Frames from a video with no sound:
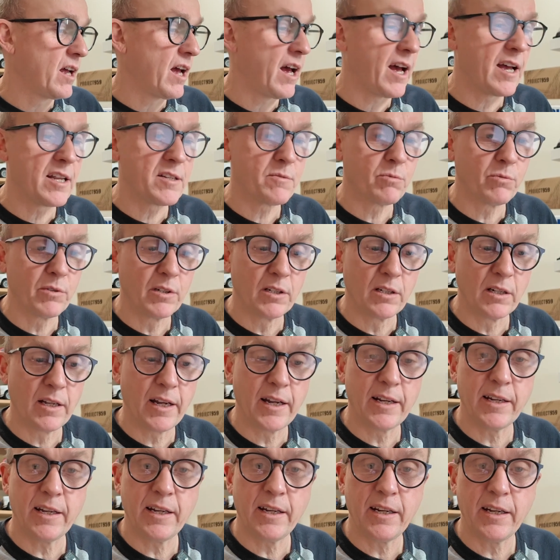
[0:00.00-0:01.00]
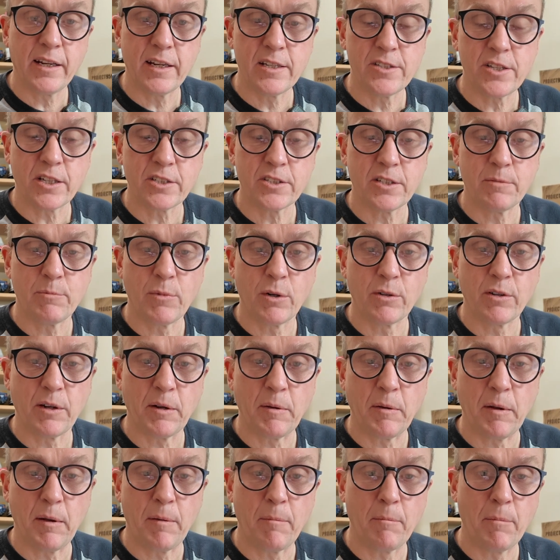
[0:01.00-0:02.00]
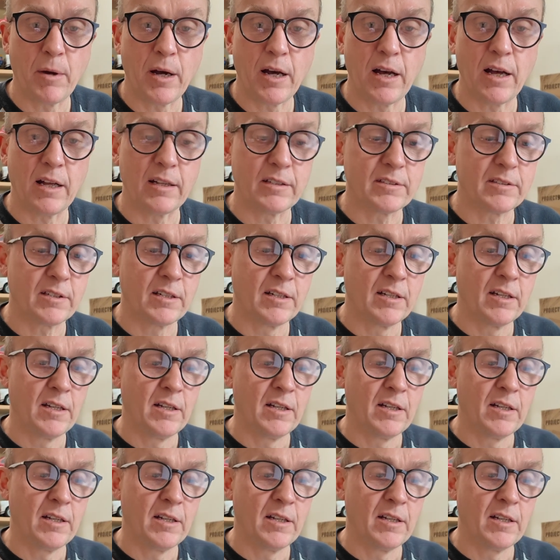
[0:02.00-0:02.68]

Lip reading: as will any injection molded part.